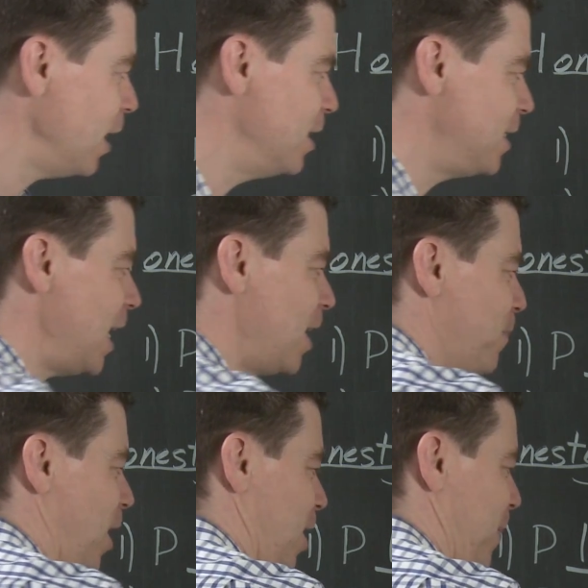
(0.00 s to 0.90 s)
And the
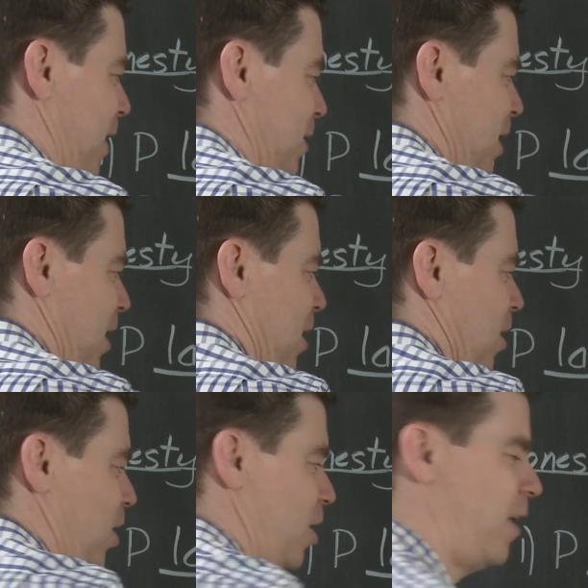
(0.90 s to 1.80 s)
second part about
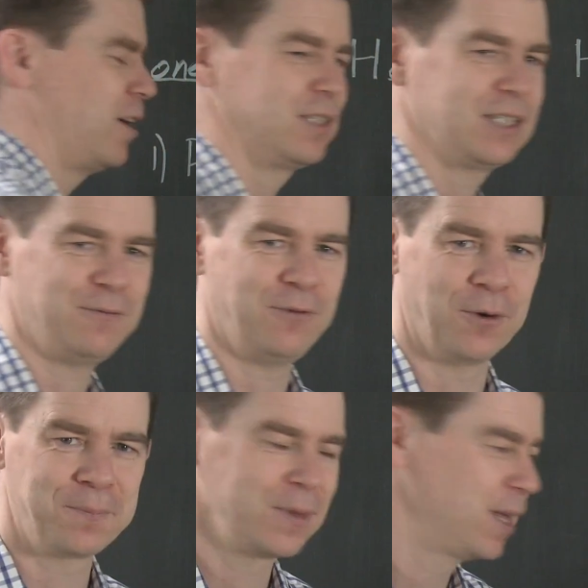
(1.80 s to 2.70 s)
on our ANSI
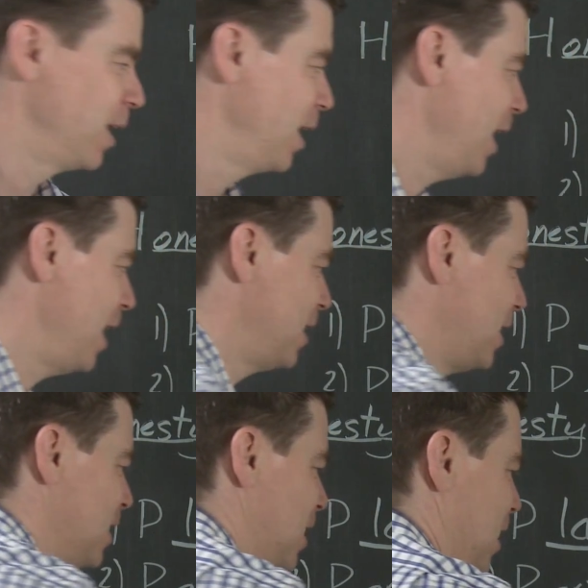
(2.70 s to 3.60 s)
form
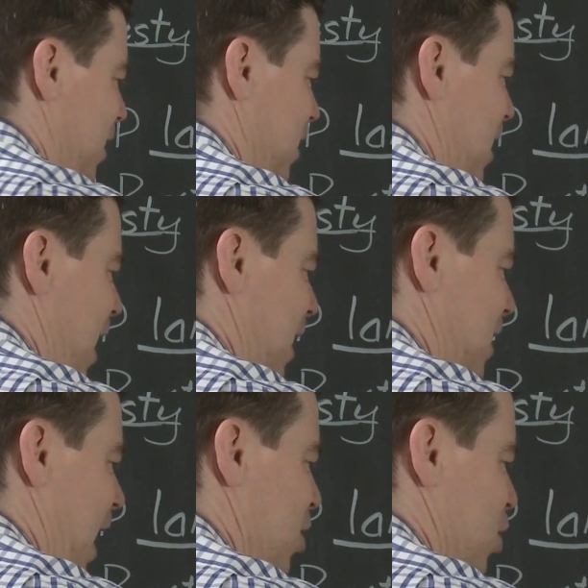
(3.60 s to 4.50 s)
is the
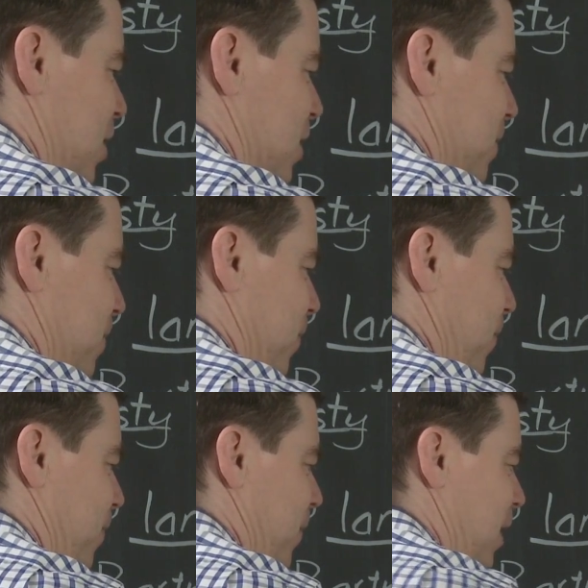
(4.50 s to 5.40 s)
next actions.
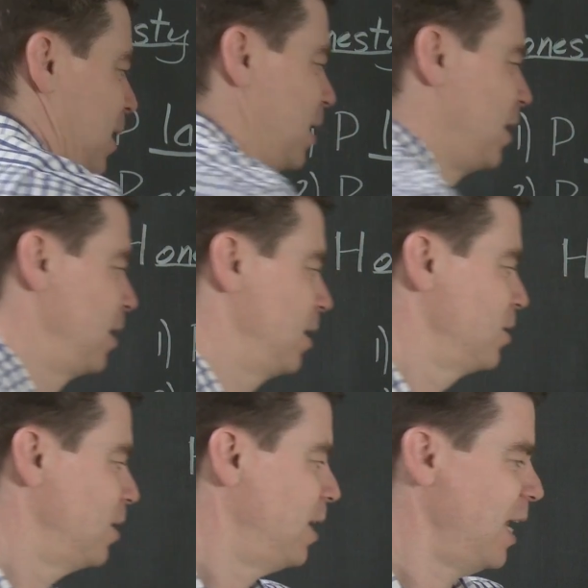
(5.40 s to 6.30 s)

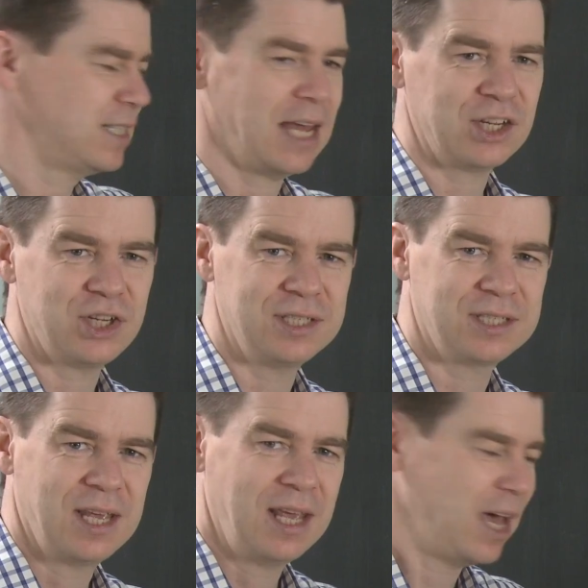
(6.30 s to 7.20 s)
So the next
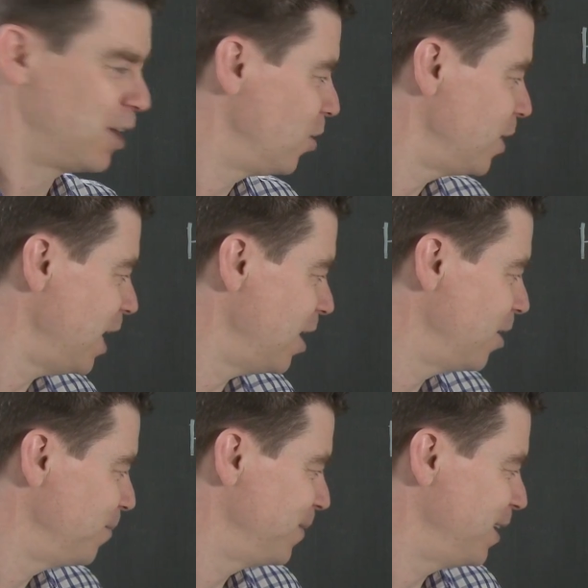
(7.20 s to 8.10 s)
actions, and on
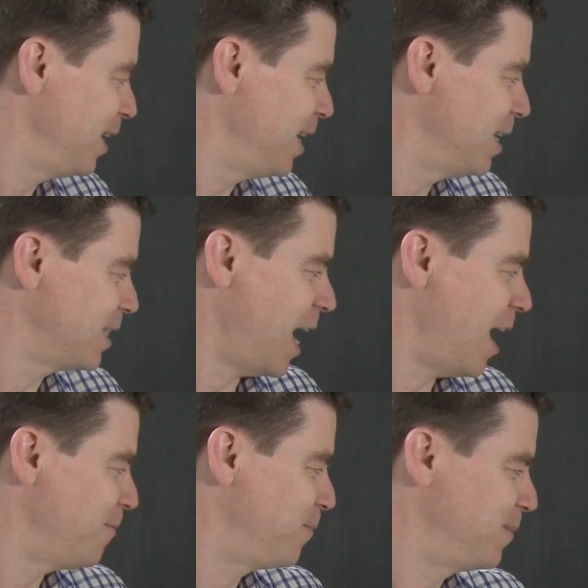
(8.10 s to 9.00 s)
here is I
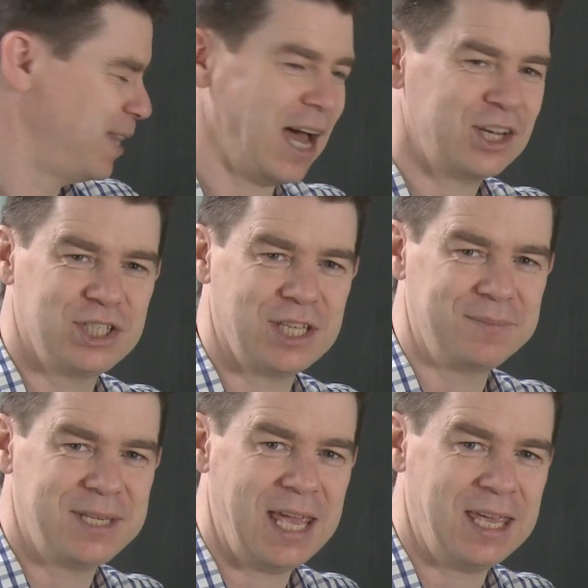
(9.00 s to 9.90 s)
have the actions
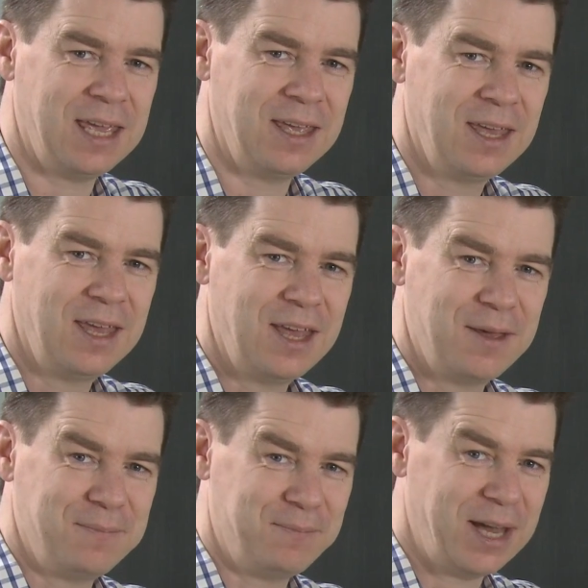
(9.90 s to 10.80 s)
I'm taking
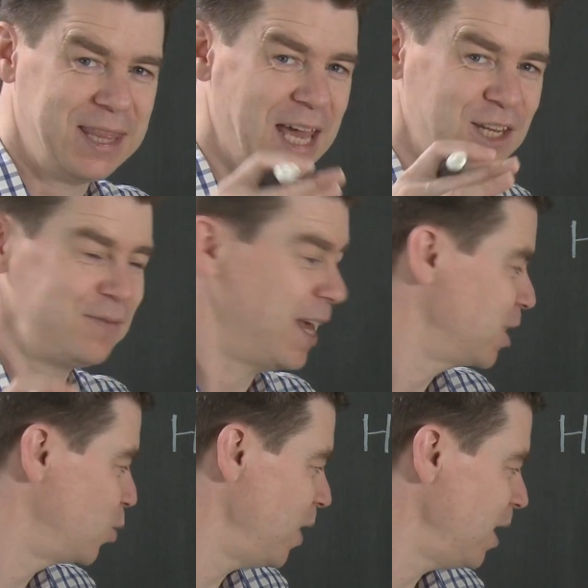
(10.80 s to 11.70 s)
by the end of
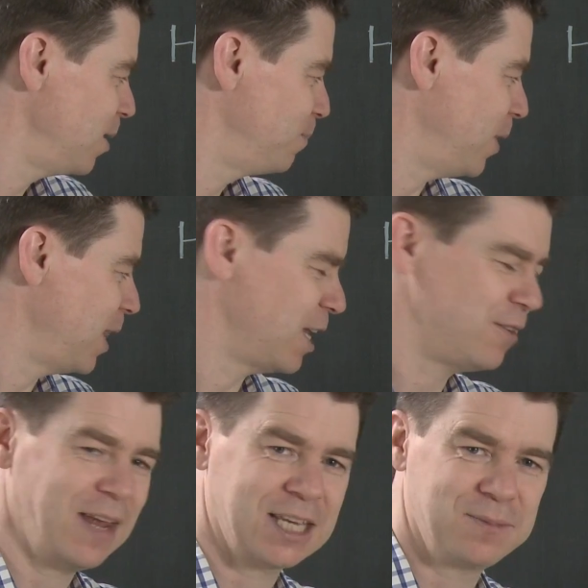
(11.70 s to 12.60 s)
next week, by the end
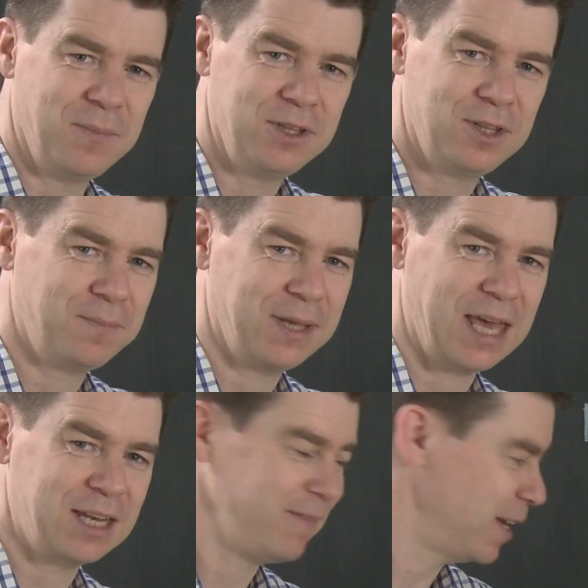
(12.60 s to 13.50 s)
of next month, by
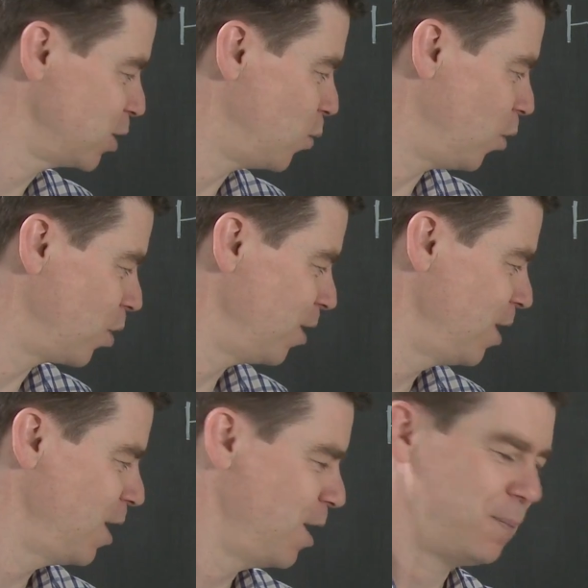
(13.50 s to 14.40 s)
the end of next quarter,
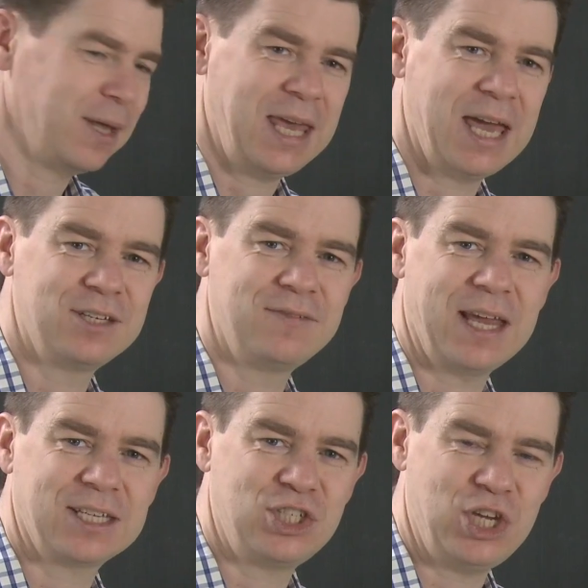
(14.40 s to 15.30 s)
by the end of
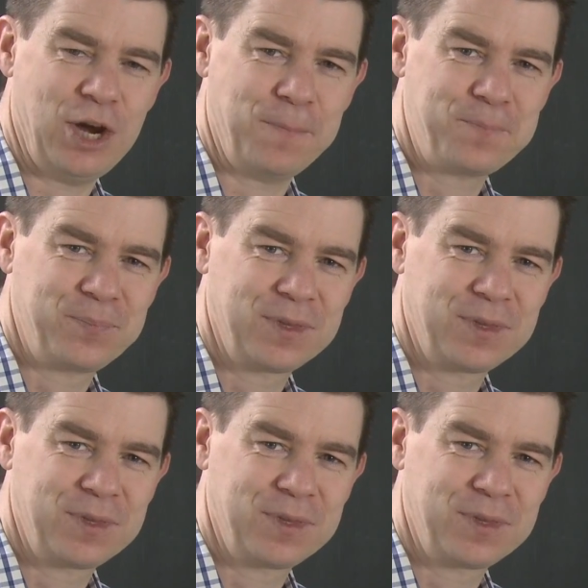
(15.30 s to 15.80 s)
next year.